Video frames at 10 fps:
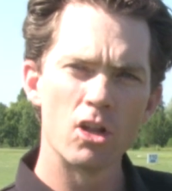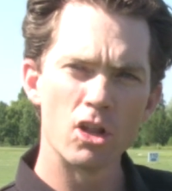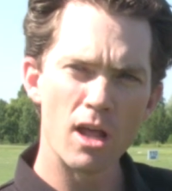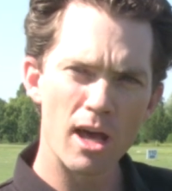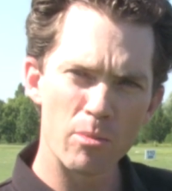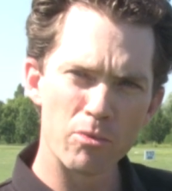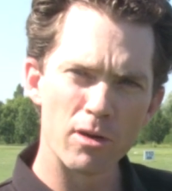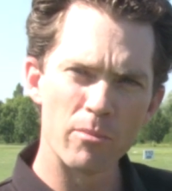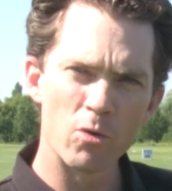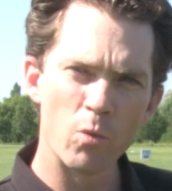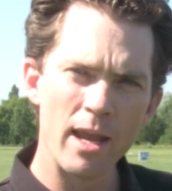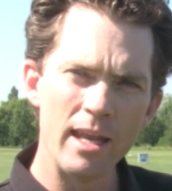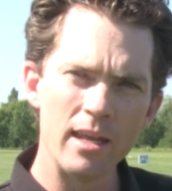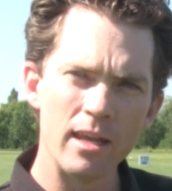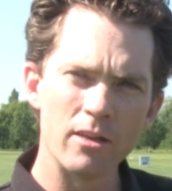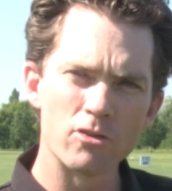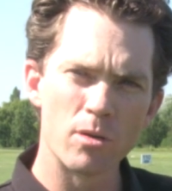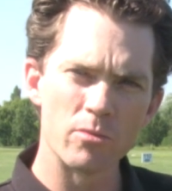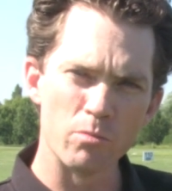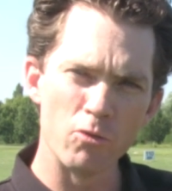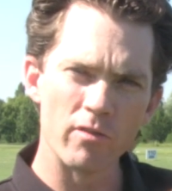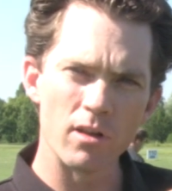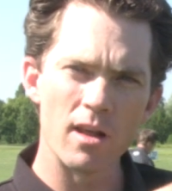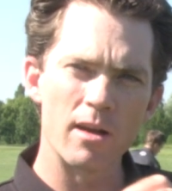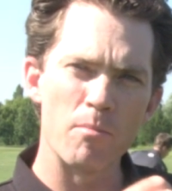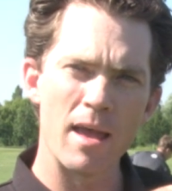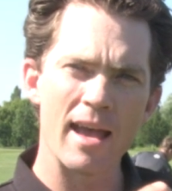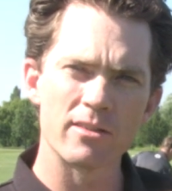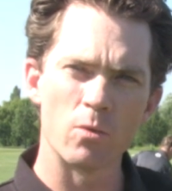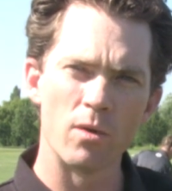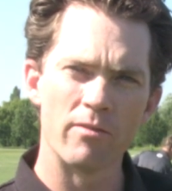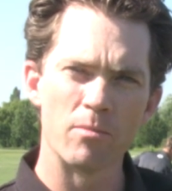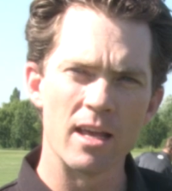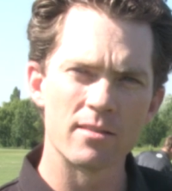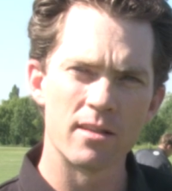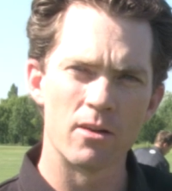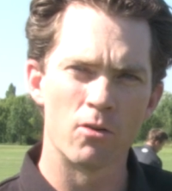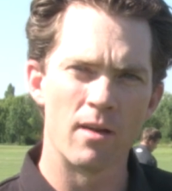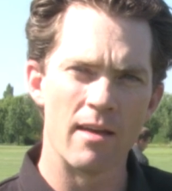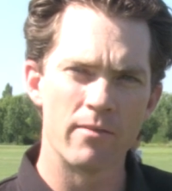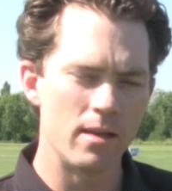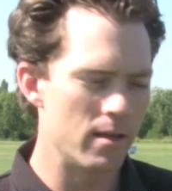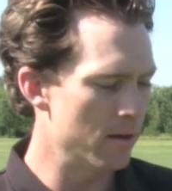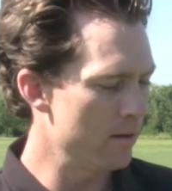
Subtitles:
a lot of perimeter weighting in terms of moving a lot of mass away from that center of gravity,